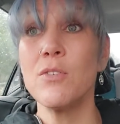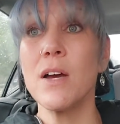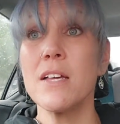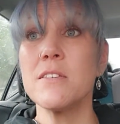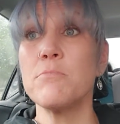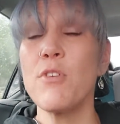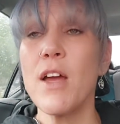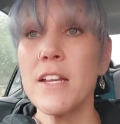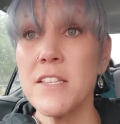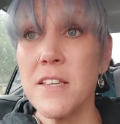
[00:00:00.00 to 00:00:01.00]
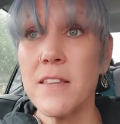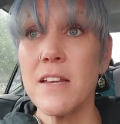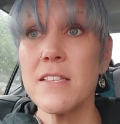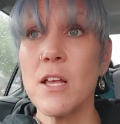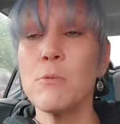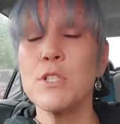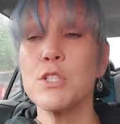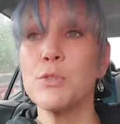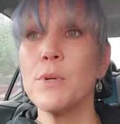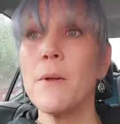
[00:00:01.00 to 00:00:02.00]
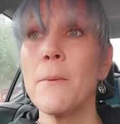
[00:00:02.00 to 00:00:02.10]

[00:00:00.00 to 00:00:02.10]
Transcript: you guys are practicing that has helped you.